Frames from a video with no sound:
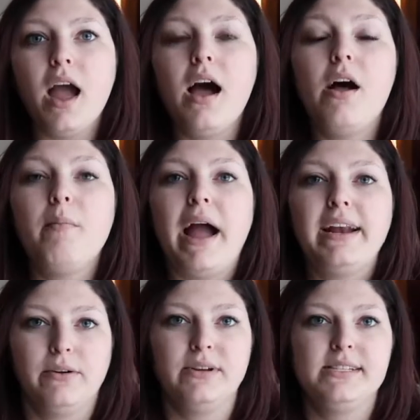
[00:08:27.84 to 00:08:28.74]
I
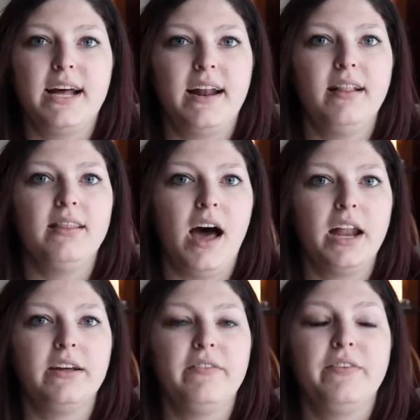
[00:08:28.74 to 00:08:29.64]
noticed that a
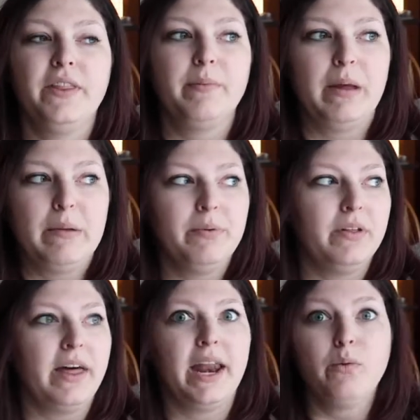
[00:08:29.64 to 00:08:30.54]
lot of the
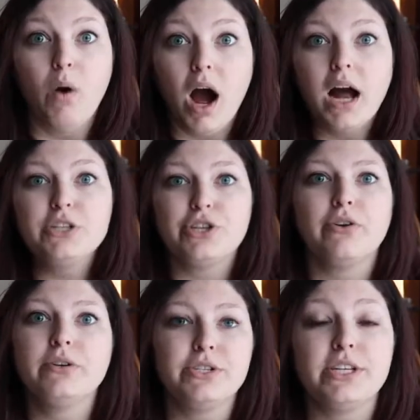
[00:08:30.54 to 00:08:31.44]
people that I watch,
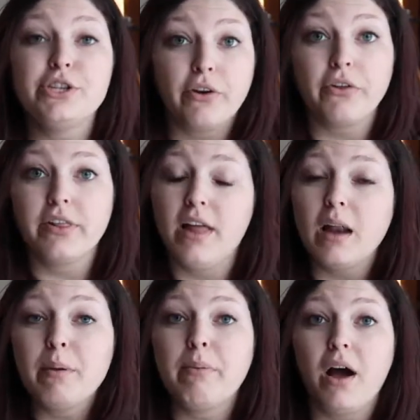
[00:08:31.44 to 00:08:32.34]
or just in general, a lot
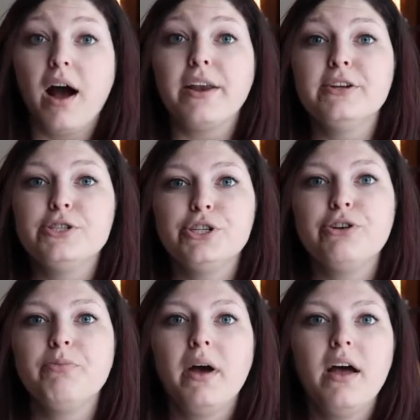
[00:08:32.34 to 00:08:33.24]
of people on
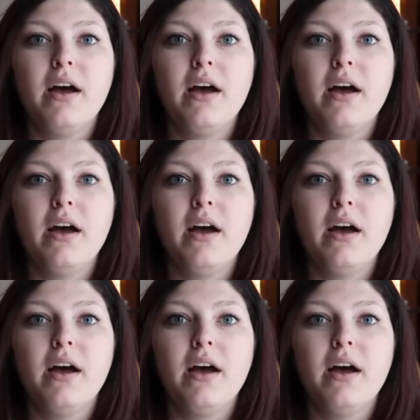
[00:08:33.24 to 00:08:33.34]
YouTube